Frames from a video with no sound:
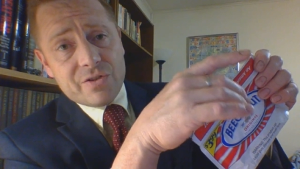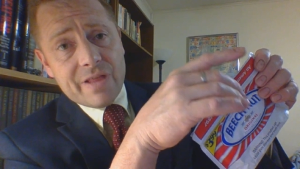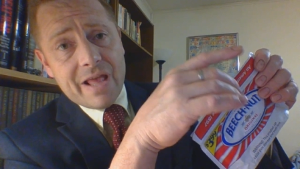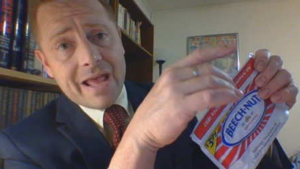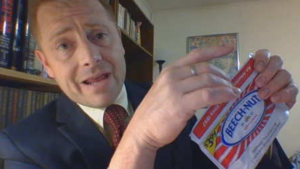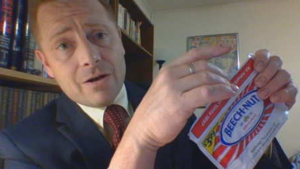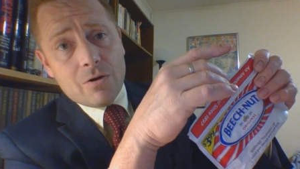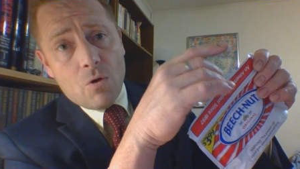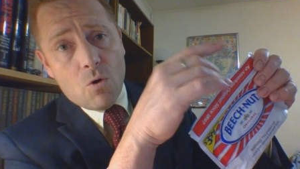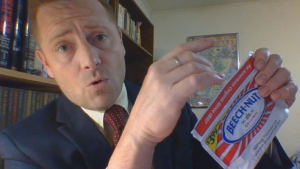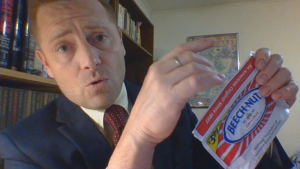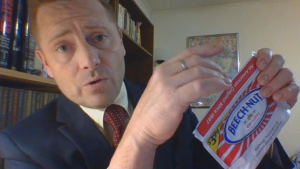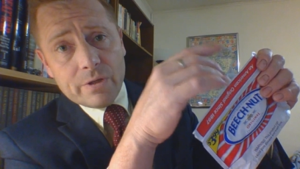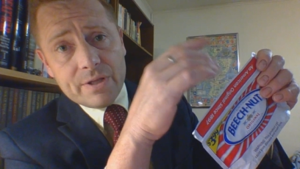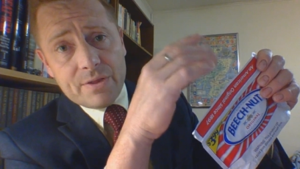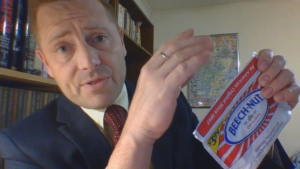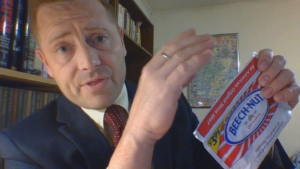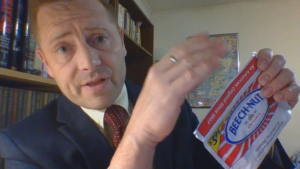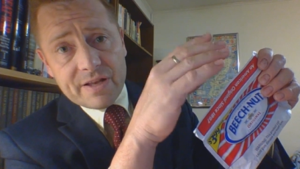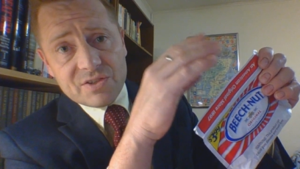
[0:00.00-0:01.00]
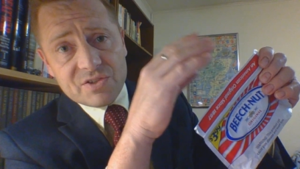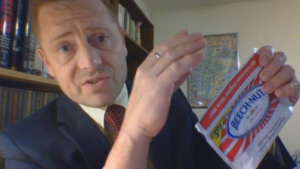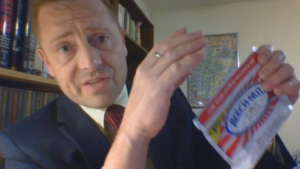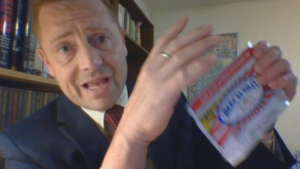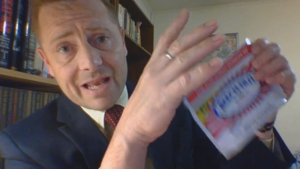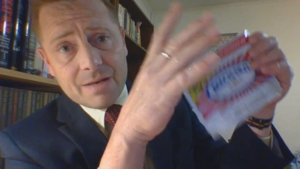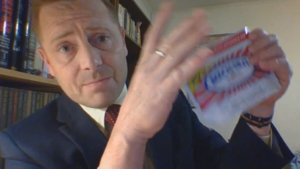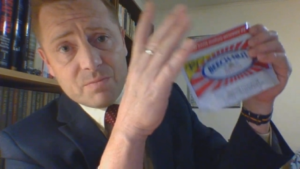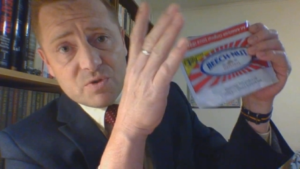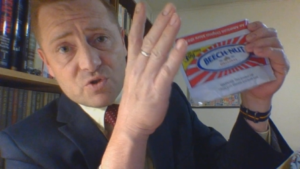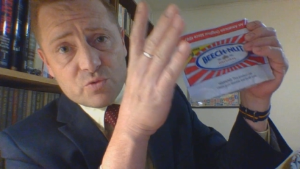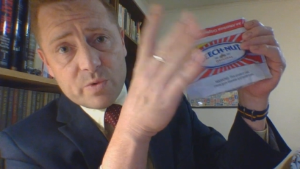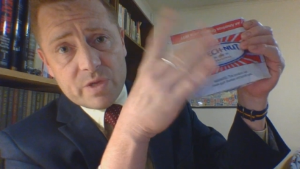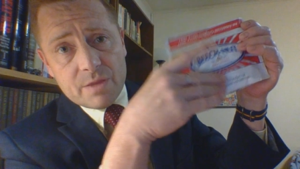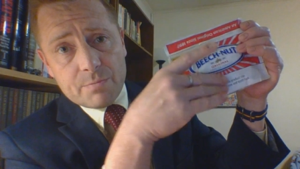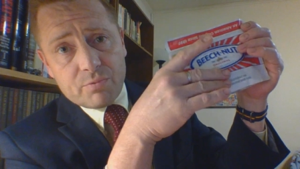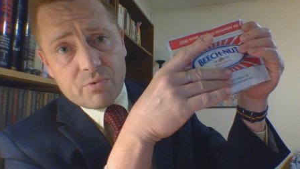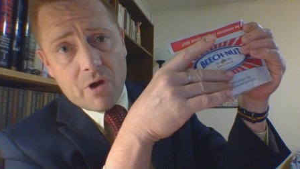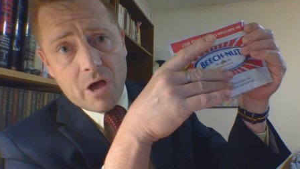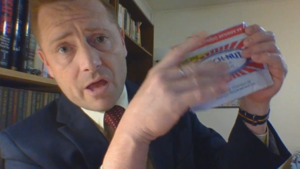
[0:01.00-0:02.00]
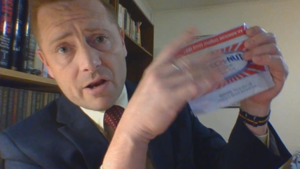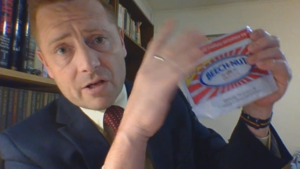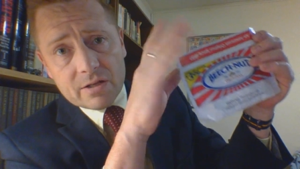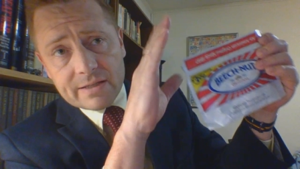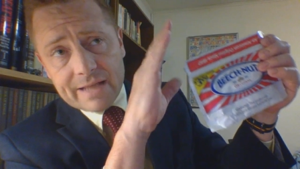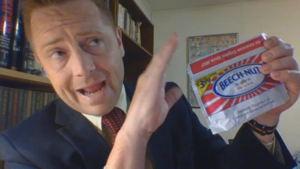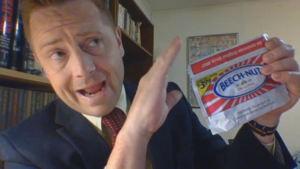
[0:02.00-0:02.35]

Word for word: then only thing standing between the product